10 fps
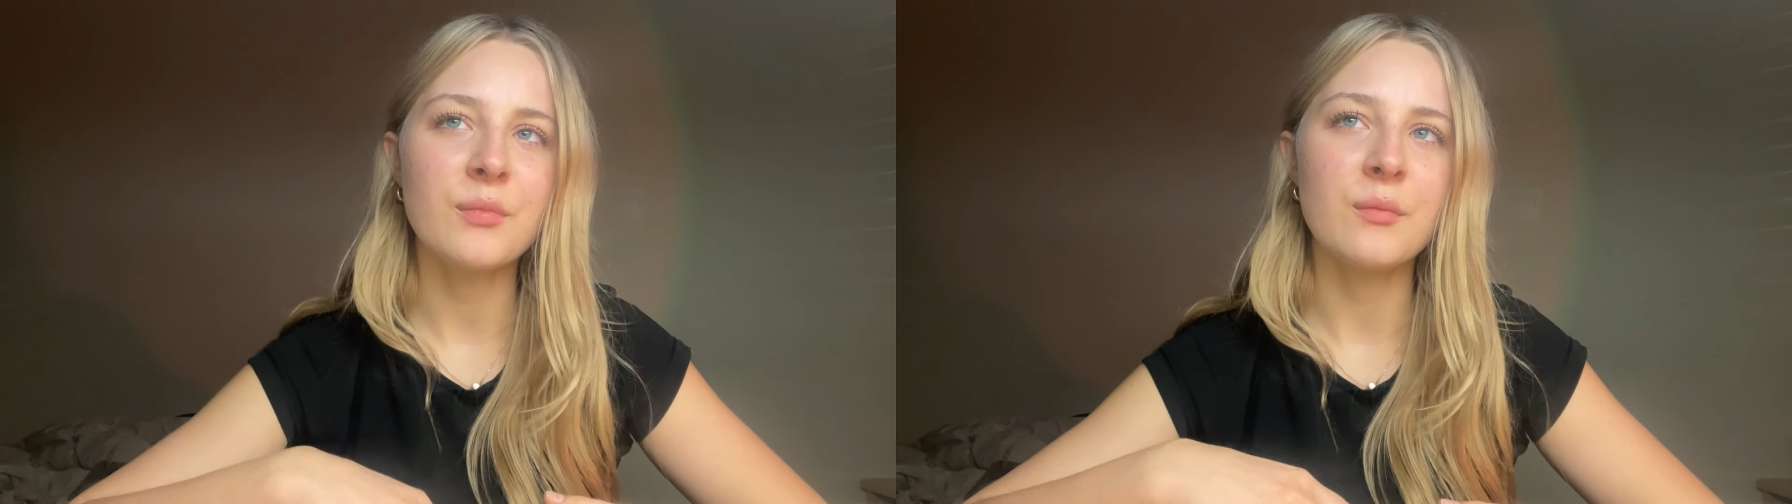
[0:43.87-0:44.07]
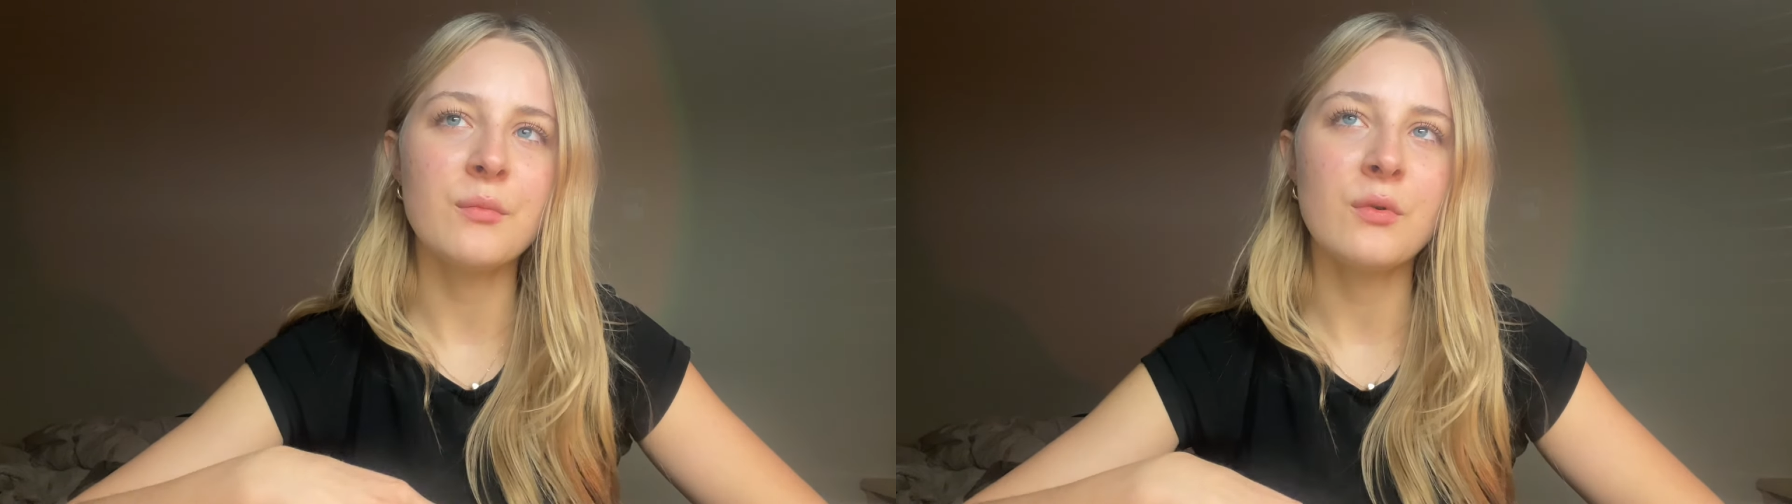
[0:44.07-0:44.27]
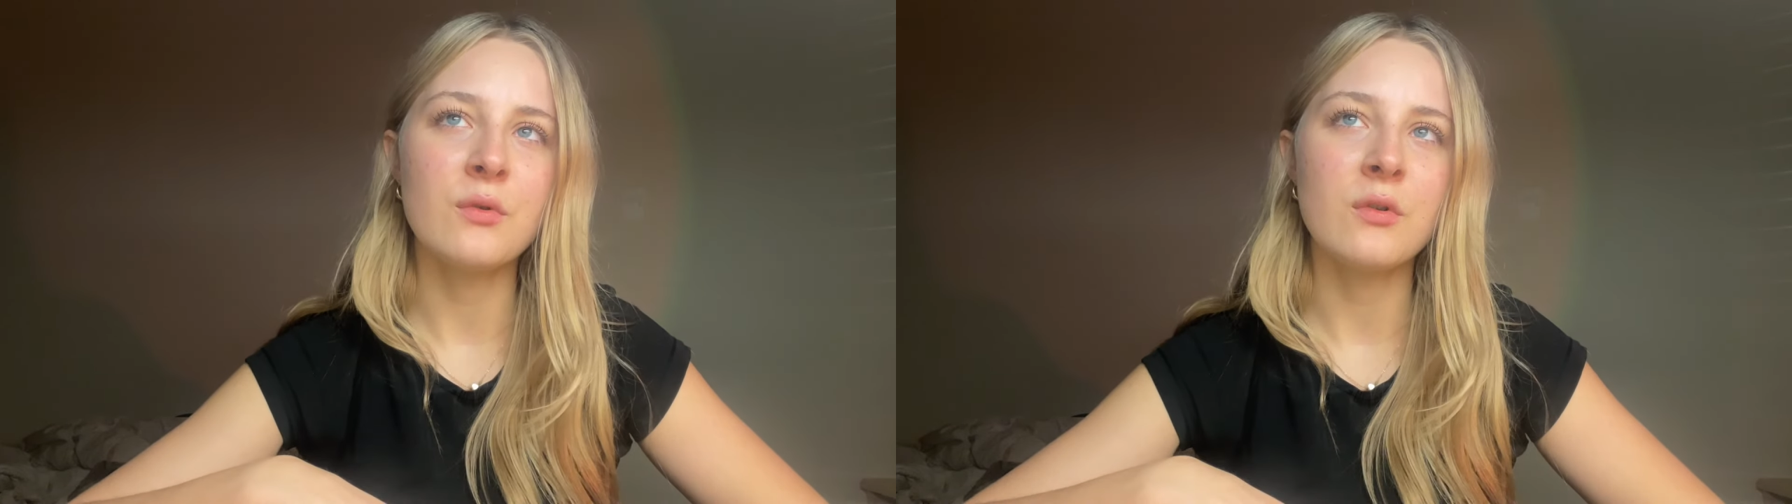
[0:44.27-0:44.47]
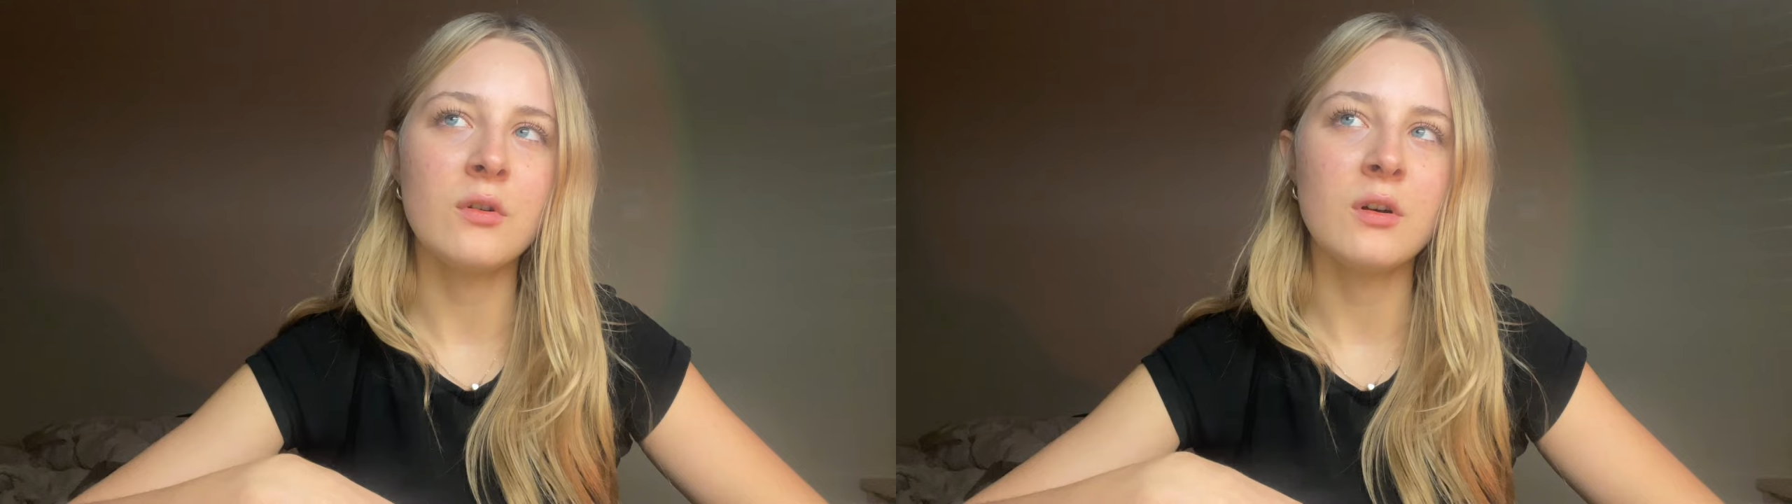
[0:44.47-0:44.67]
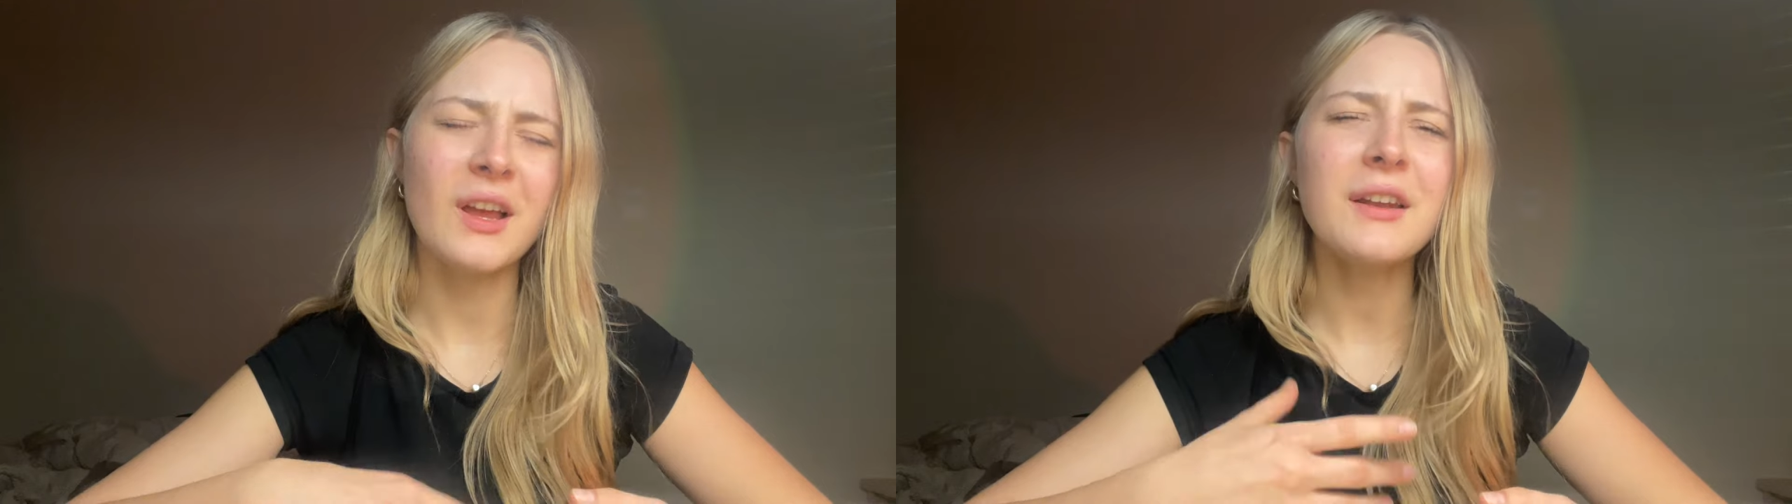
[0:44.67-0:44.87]
but
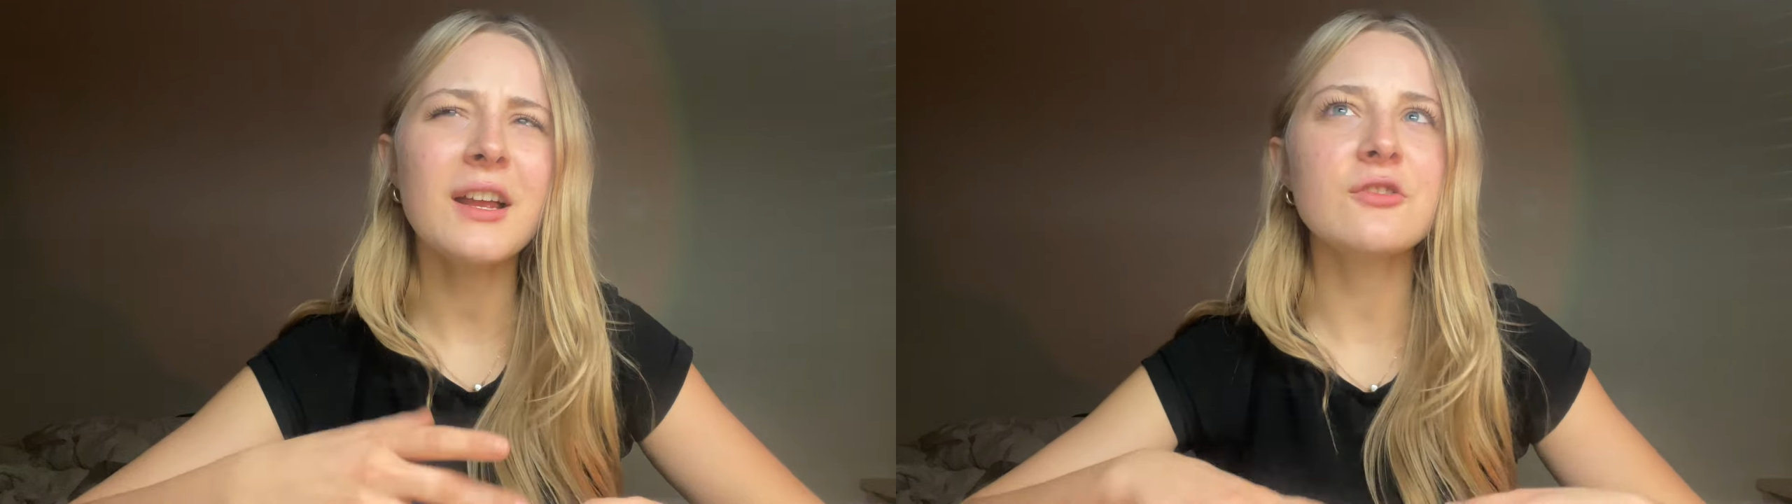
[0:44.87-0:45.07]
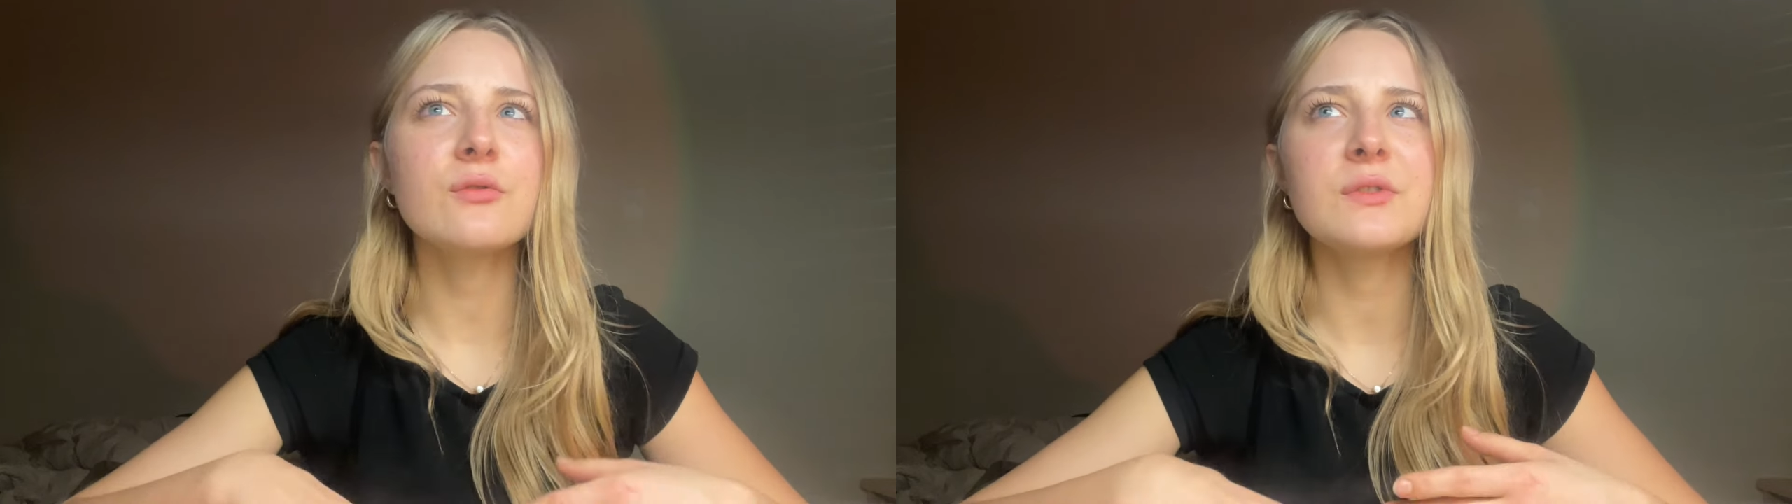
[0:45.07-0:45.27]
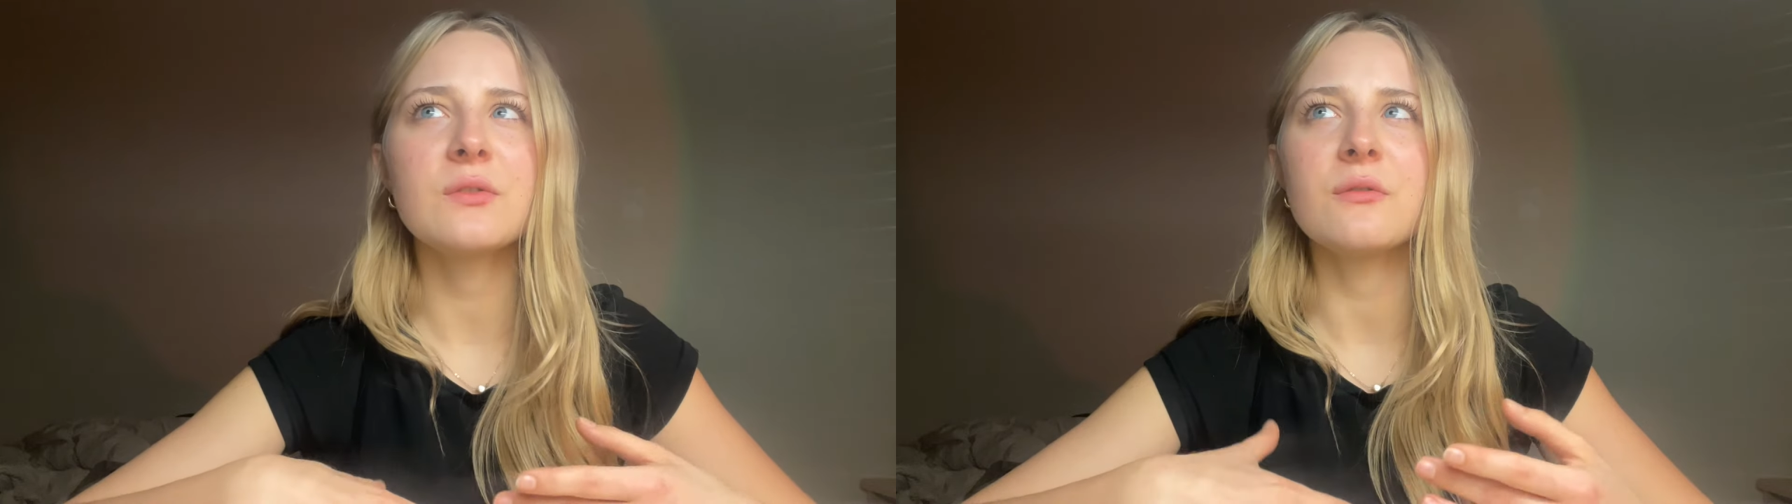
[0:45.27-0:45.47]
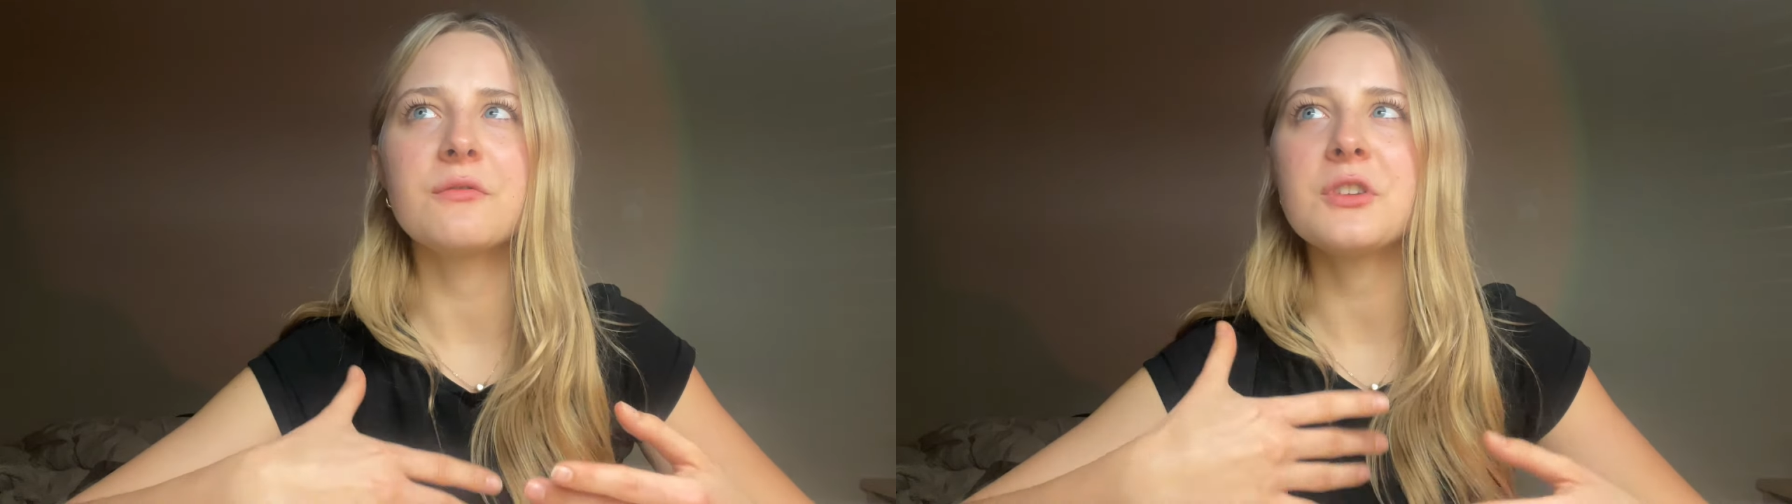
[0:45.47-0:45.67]
more a natural sort of